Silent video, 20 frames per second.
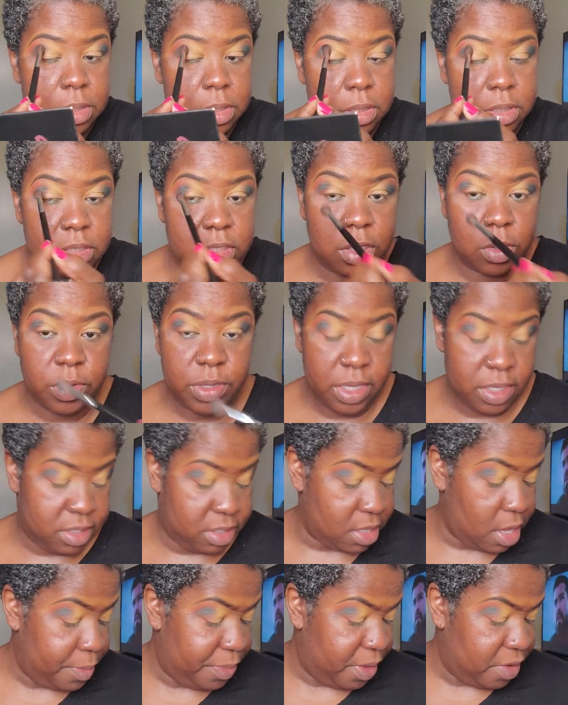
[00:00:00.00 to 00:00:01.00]
So it's
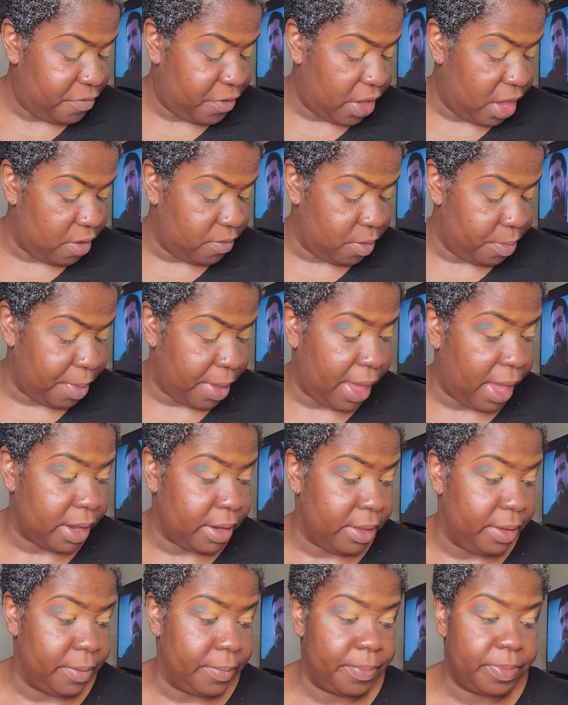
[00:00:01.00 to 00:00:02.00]
something for
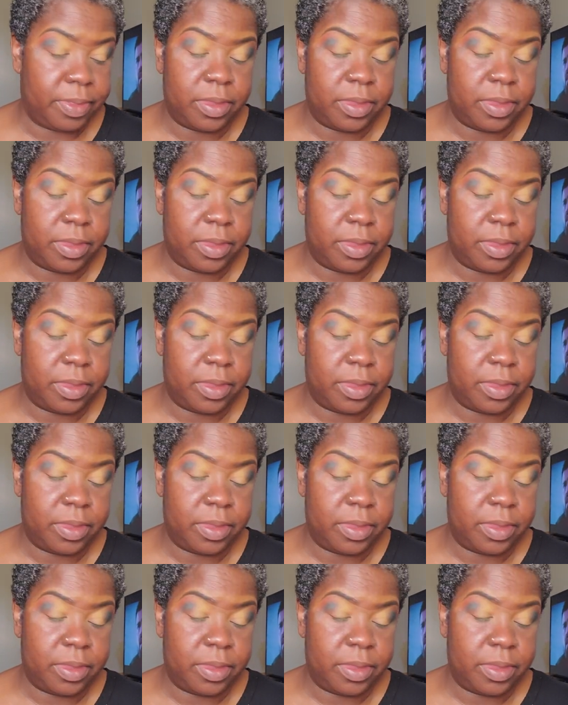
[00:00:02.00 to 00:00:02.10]
everybody,